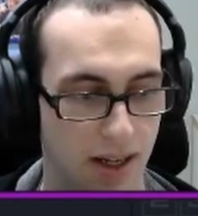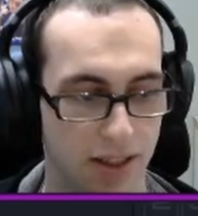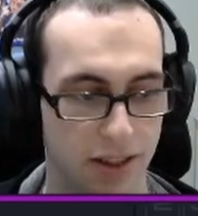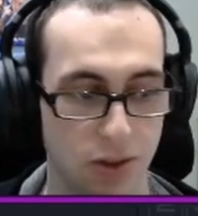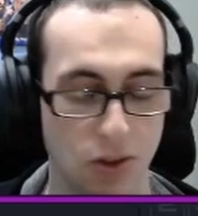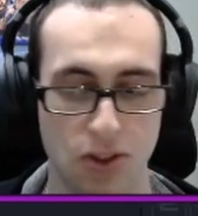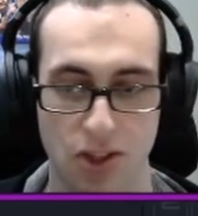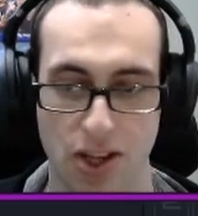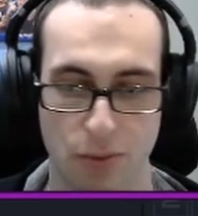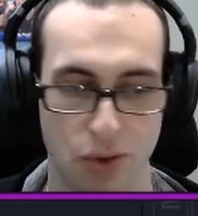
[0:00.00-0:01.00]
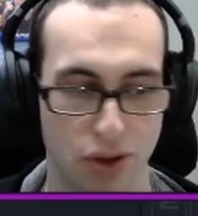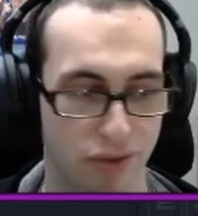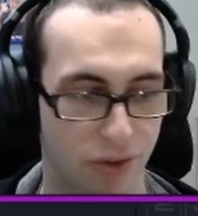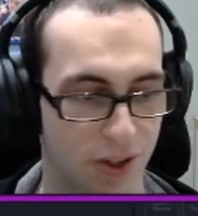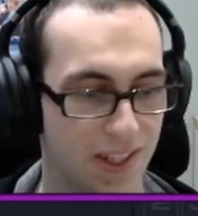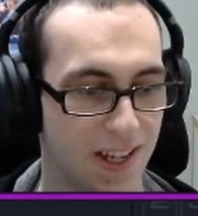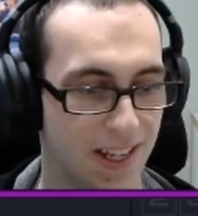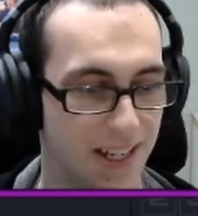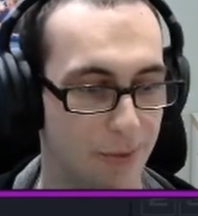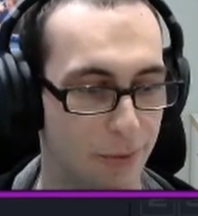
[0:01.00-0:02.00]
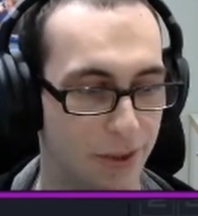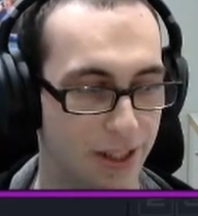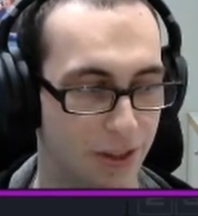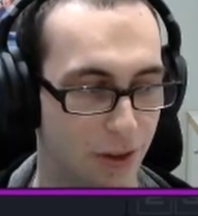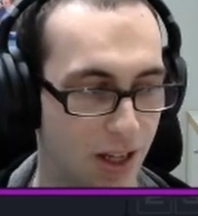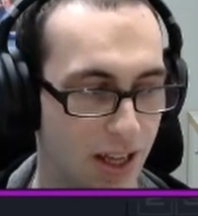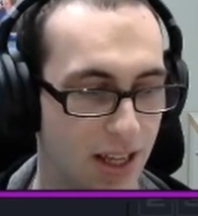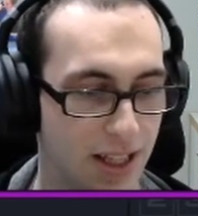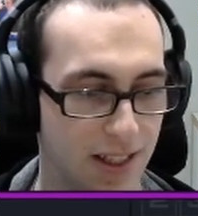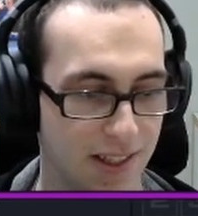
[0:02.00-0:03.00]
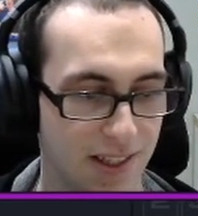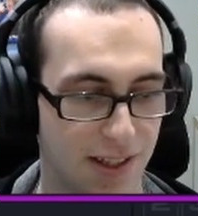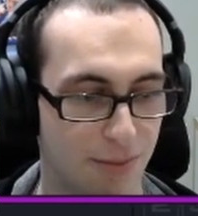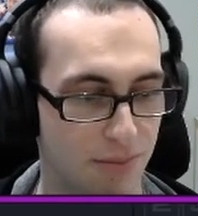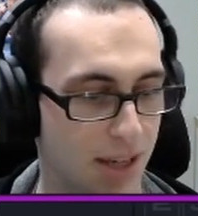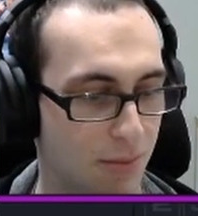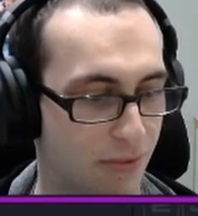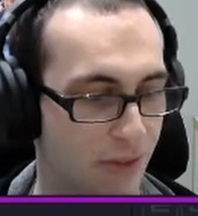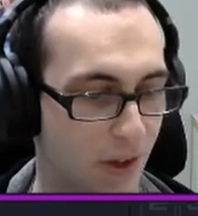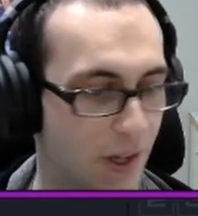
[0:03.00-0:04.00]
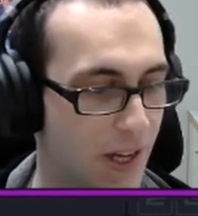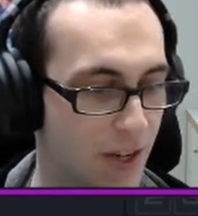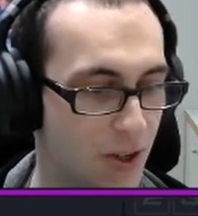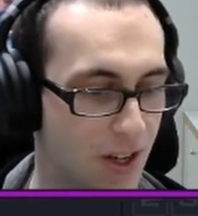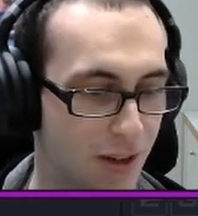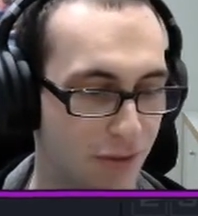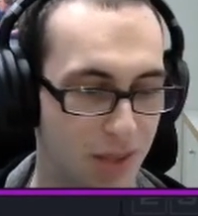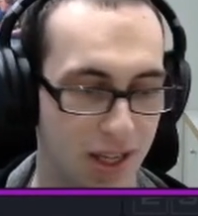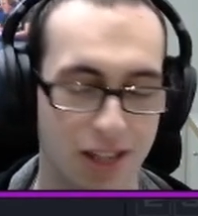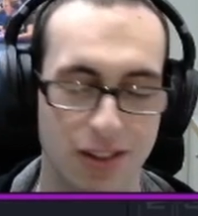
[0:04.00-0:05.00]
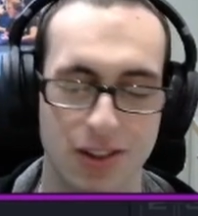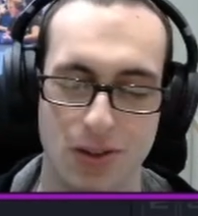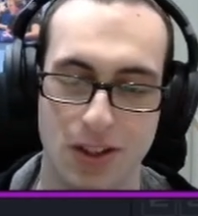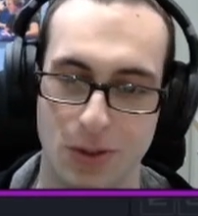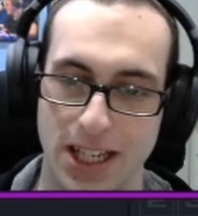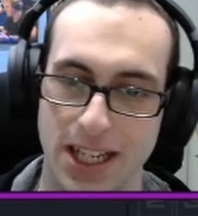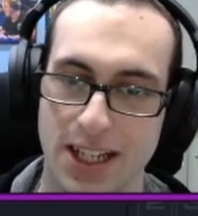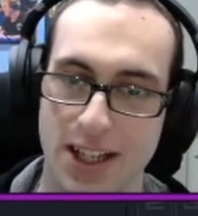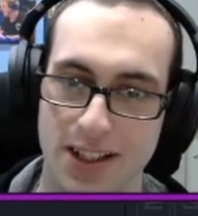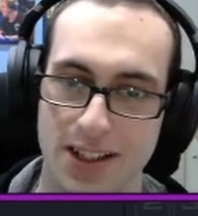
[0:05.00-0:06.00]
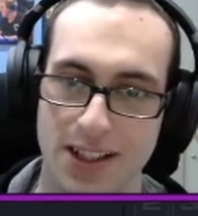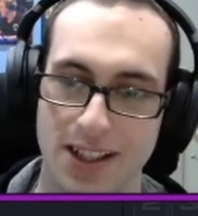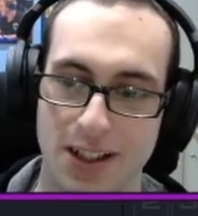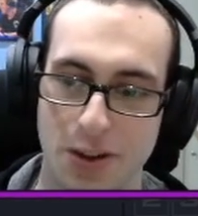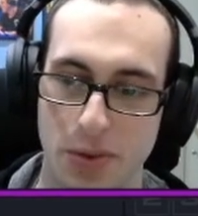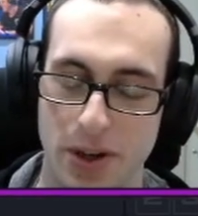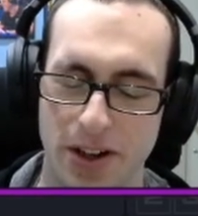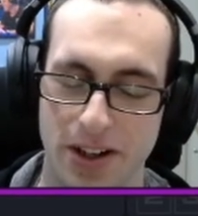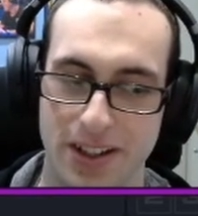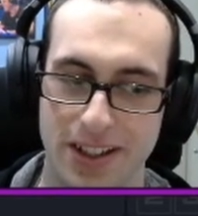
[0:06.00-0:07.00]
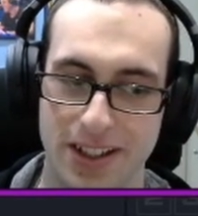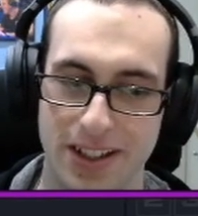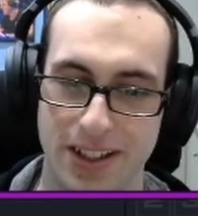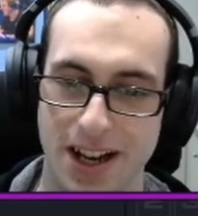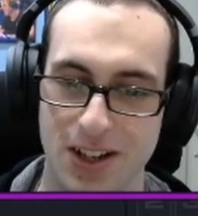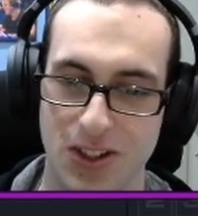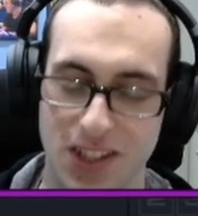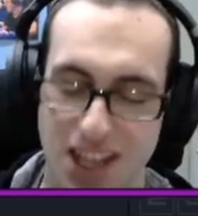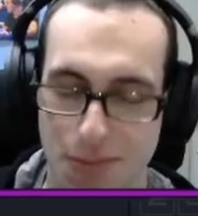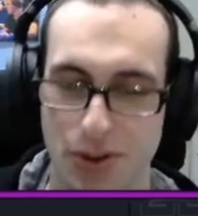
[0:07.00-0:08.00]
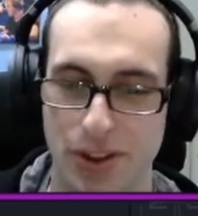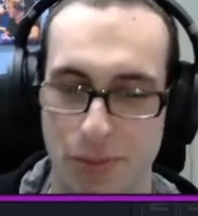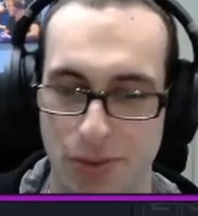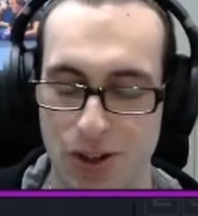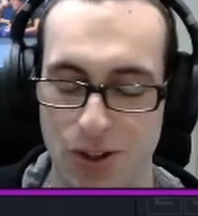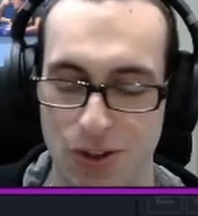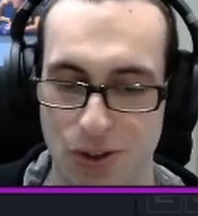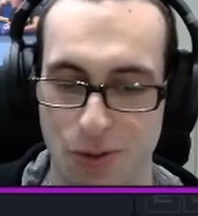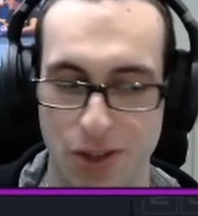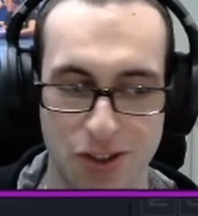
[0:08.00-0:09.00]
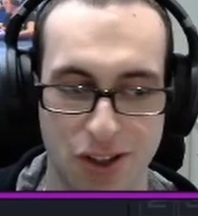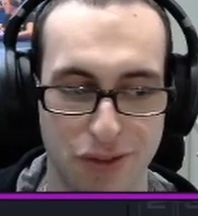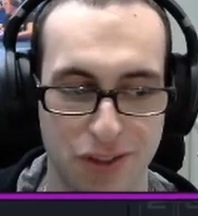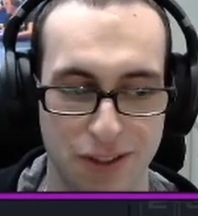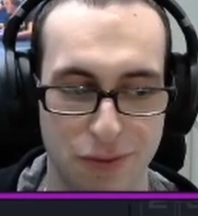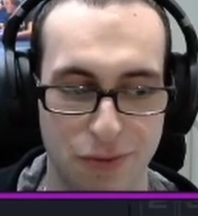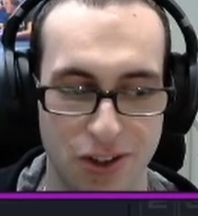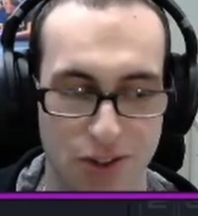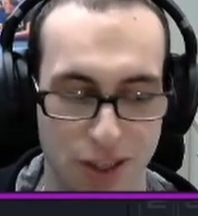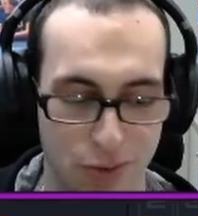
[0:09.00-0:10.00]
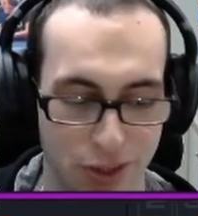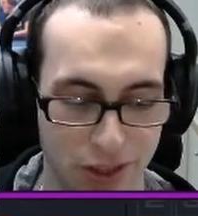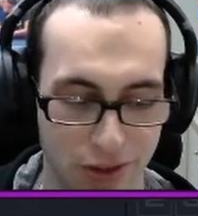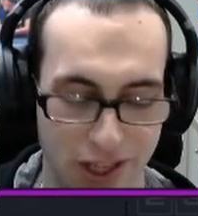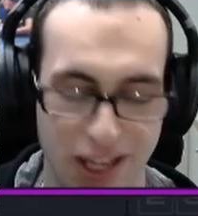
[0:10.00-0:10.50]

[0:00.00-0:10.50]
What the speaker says: You can see I'm going for a second Liberator. This is a meme variation I've begun doing lately, where I just keep on the pressure so much that after the first Liberator, I get a